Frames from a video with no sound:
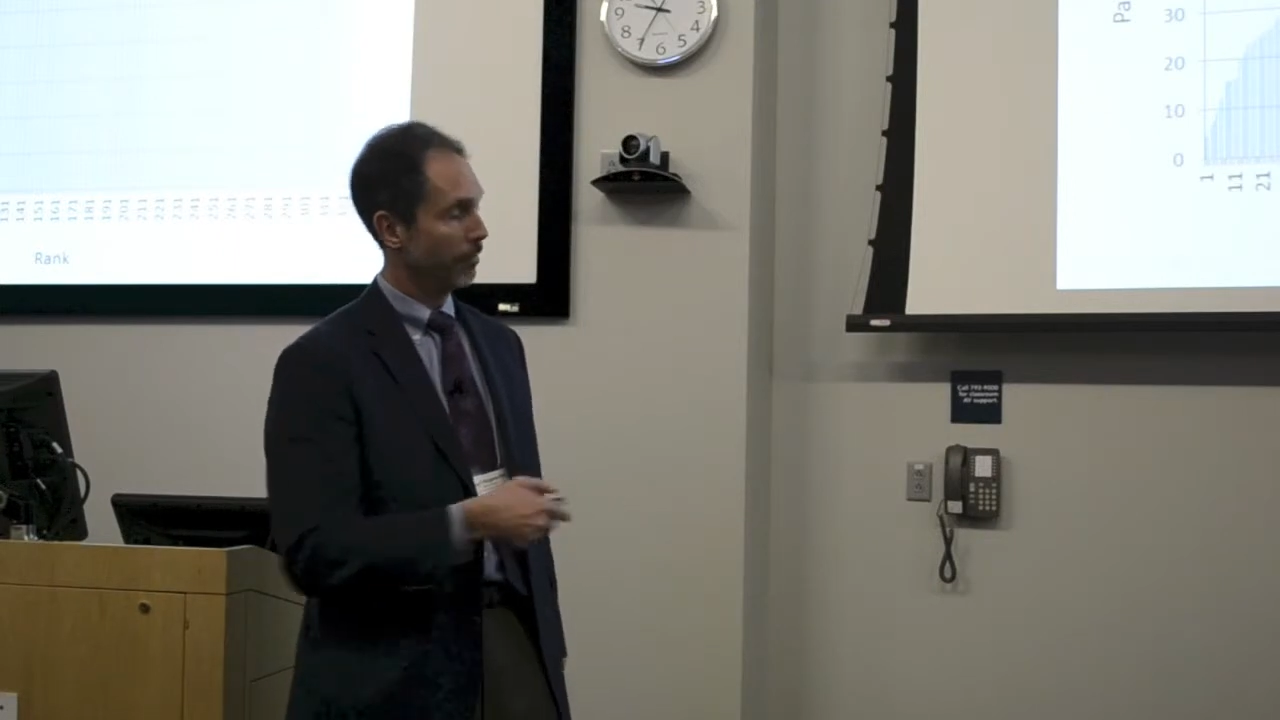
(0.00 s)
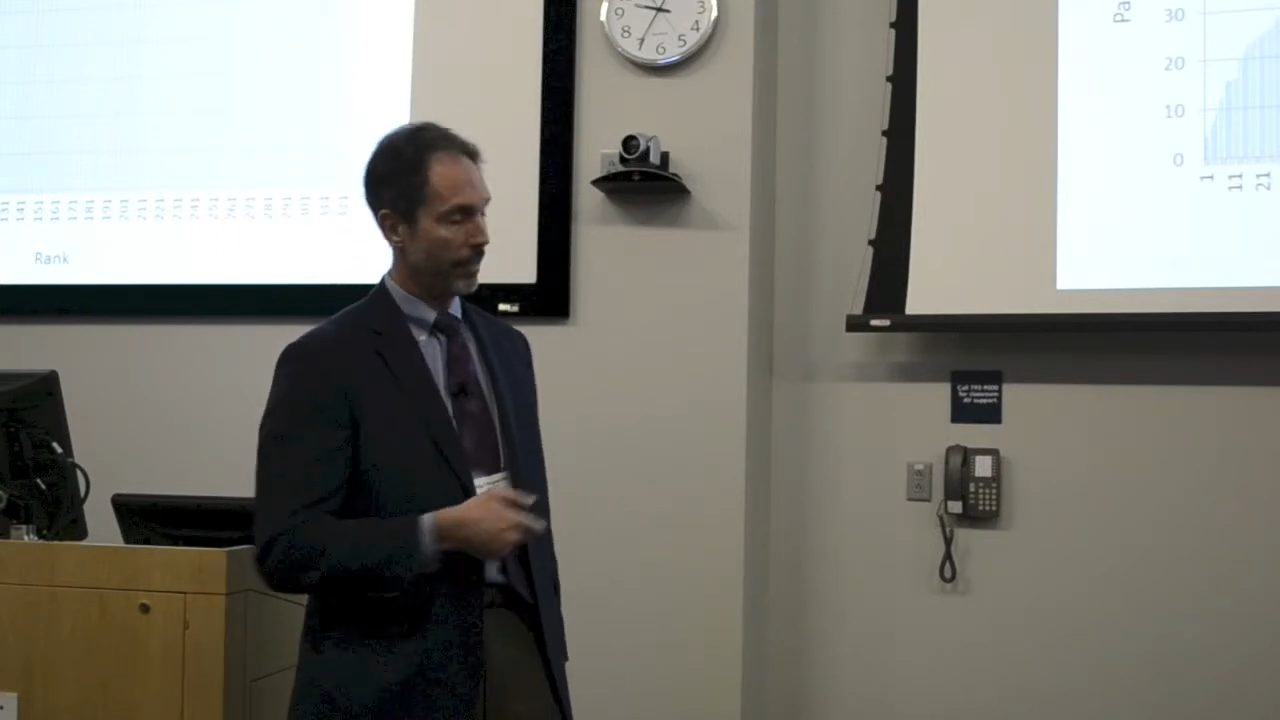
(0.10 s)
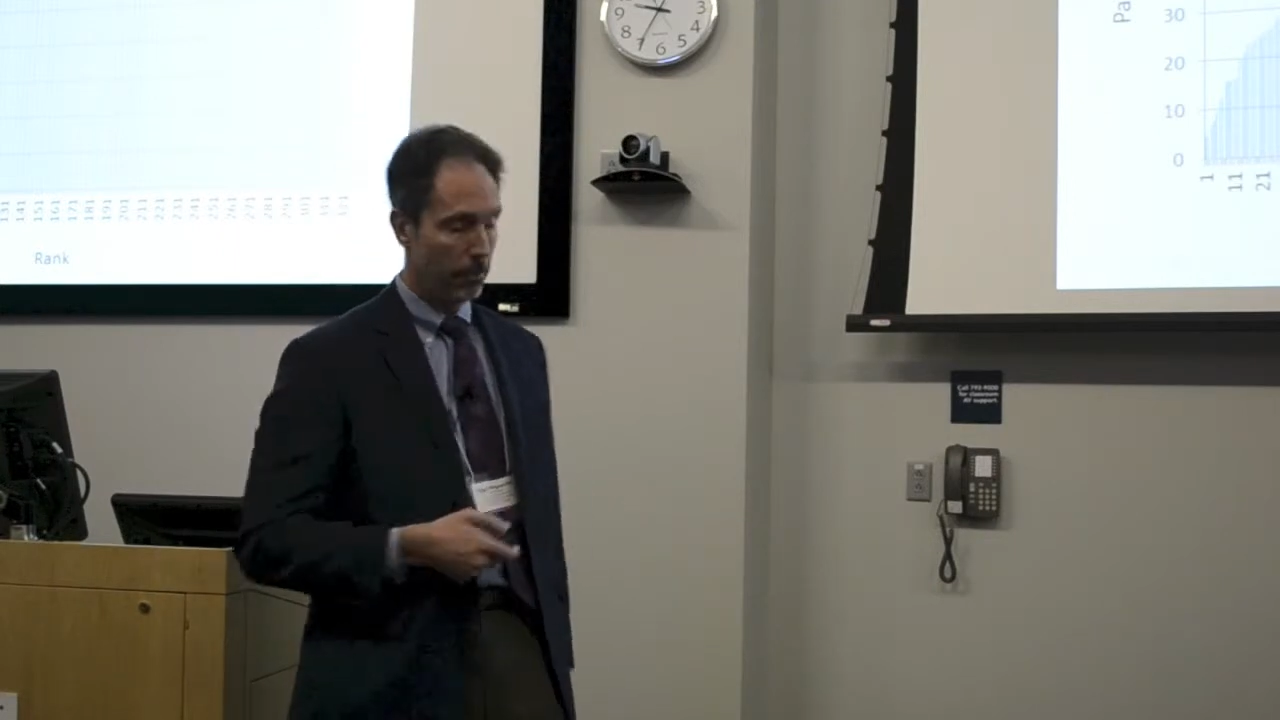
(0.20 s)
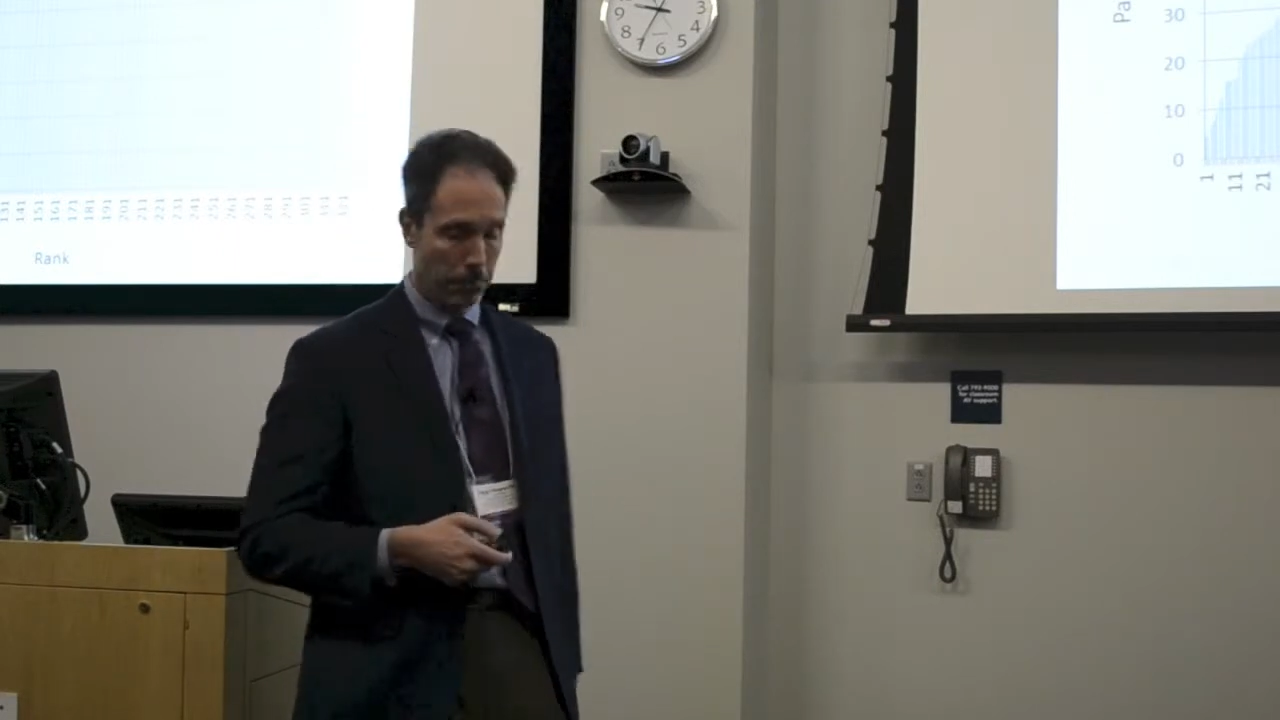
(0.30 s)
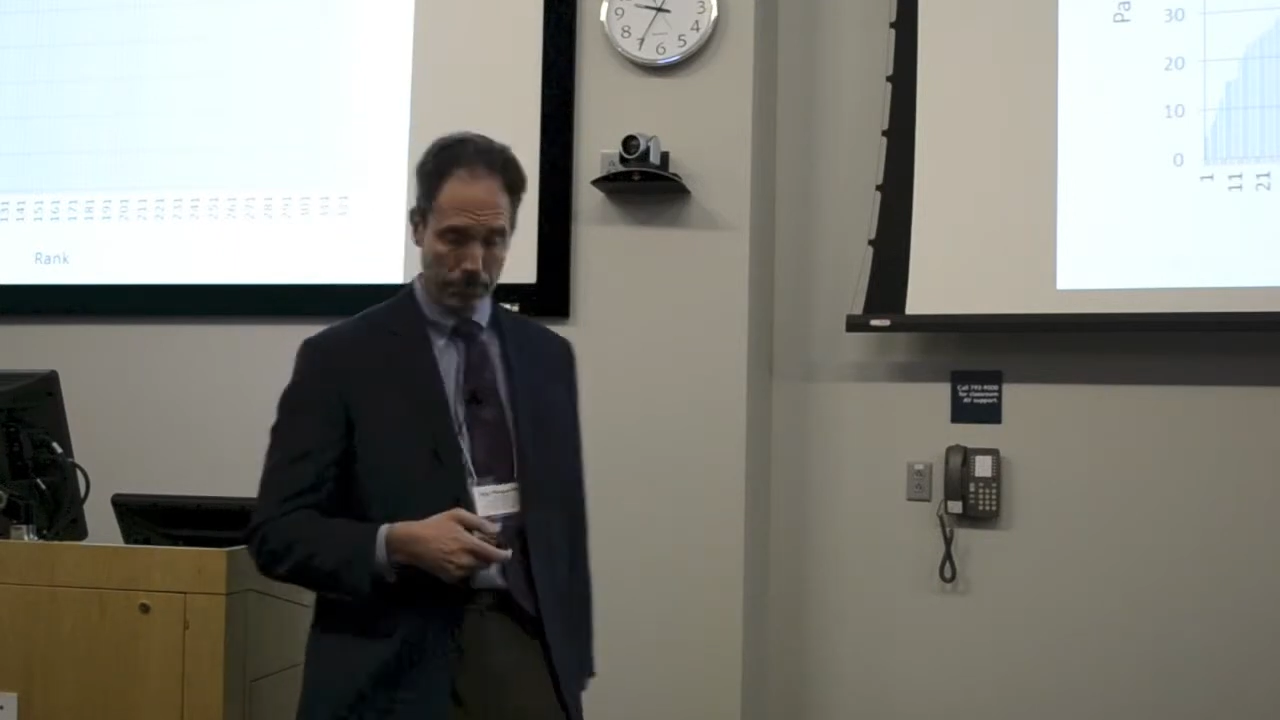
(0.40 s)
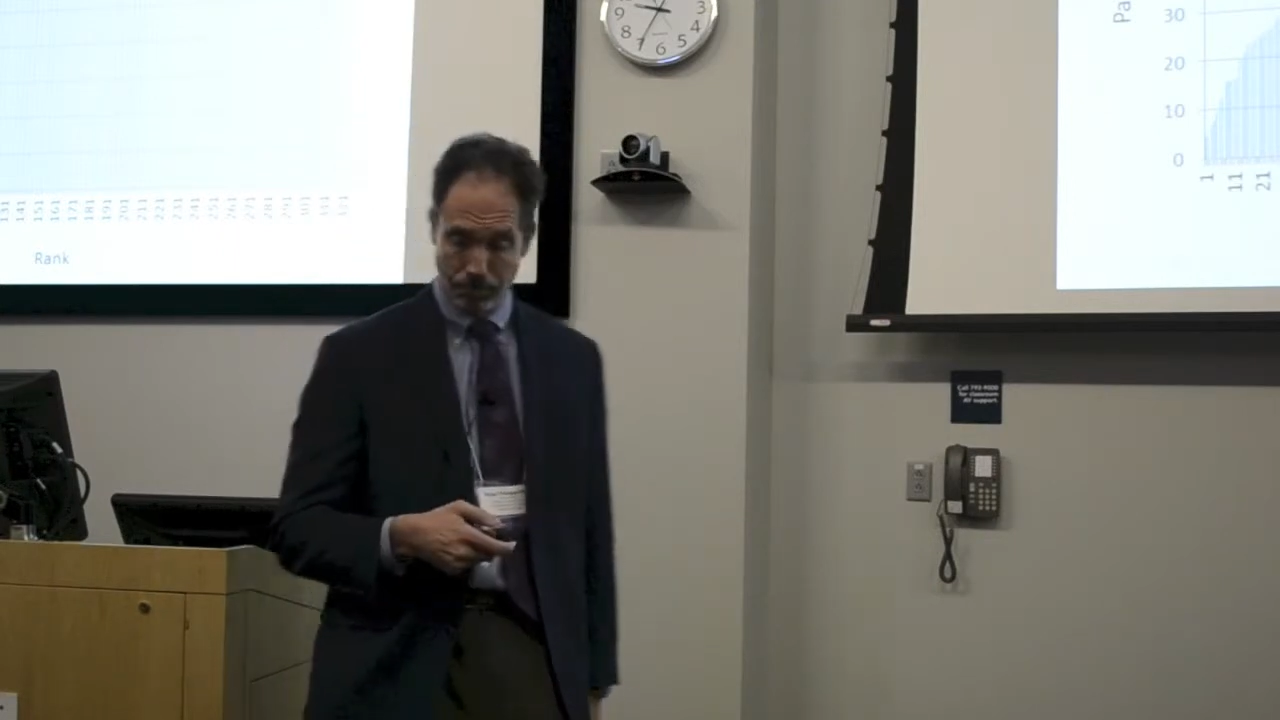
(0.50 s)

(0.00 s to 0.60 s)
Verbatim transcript: of them,